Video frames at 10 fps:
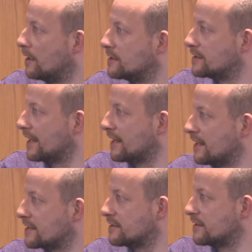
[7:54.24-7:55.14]

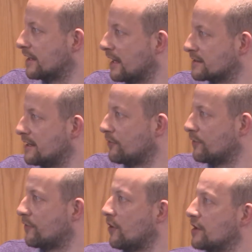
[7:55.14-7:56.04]
Taking this to the next
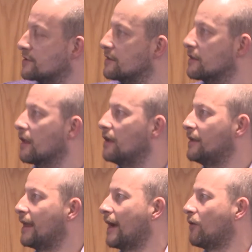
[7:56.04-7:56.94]
level for us,
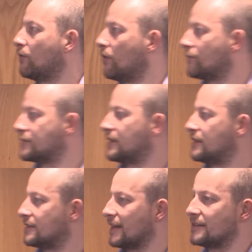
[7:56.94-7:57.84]
now obviously
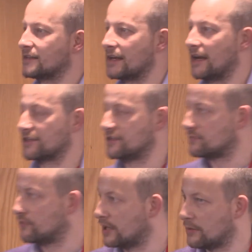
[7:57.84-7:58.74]
the data collection
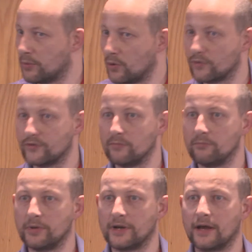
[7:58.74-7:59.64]
is really
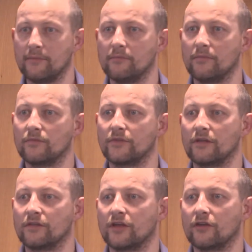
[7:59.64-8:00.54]
important, but
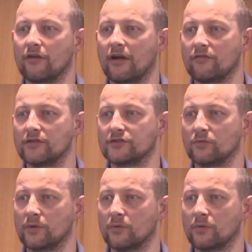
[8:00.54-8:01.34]
the other areas that we